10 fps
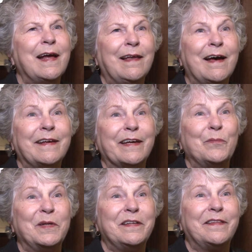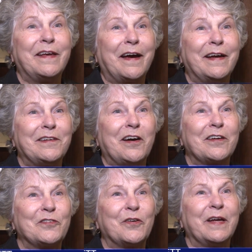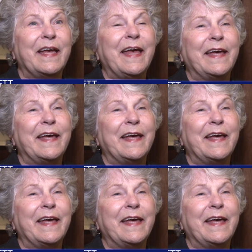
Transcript: I like coming to the eye doctor